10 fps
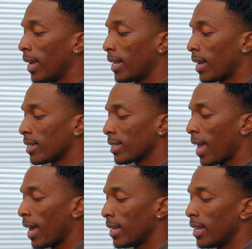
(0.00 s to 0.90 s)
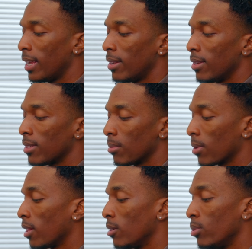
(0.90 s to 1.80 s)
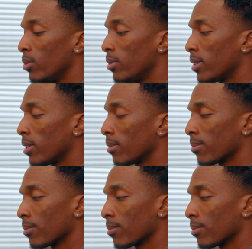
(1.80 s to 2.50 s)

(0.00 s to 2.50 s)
and I just added in some color boost.